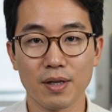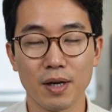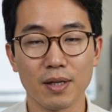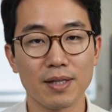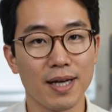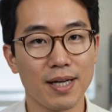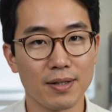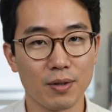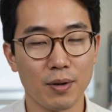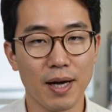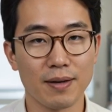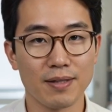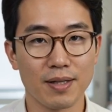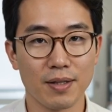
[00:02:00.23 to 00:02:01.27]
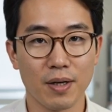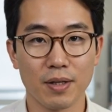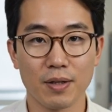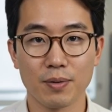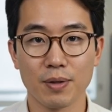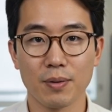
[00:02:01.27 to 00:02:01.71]
RTX graphics
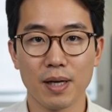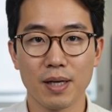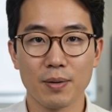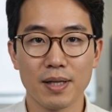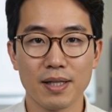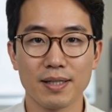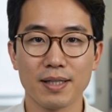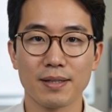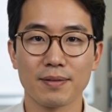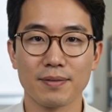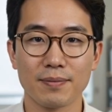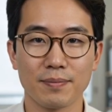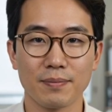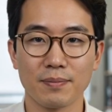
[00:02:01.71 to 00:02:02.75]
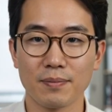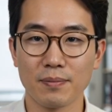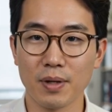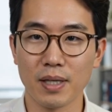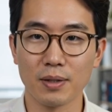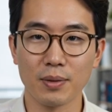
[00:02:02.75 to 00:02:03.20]
cards with ray tracing.
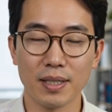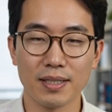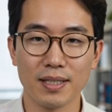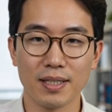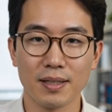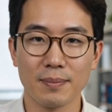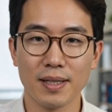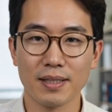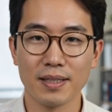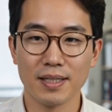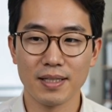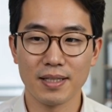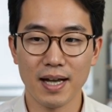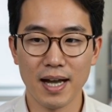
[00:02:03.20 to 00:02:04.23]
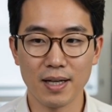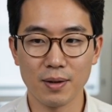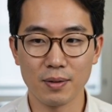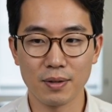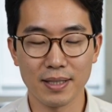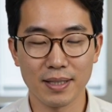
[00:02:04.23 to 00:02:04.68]
Ray tracing is a method that
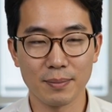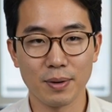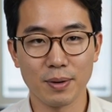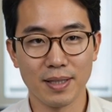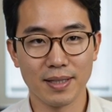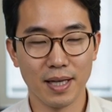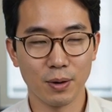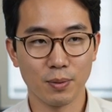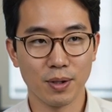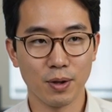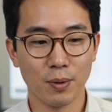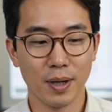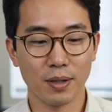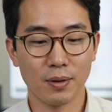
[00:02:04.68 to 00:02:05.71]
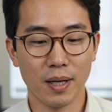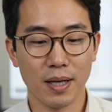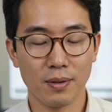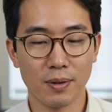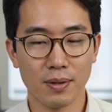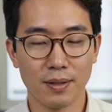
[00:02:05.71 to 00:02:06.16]
actually simulates how real light
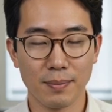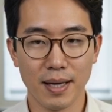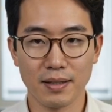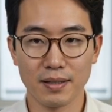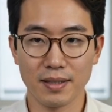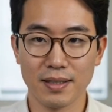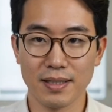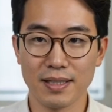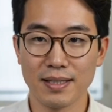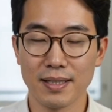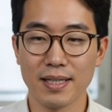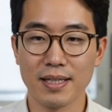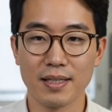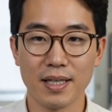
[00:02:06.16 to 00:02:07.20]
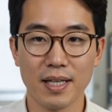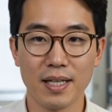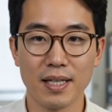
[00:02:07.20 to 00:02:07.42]
travels and bounces in a scene.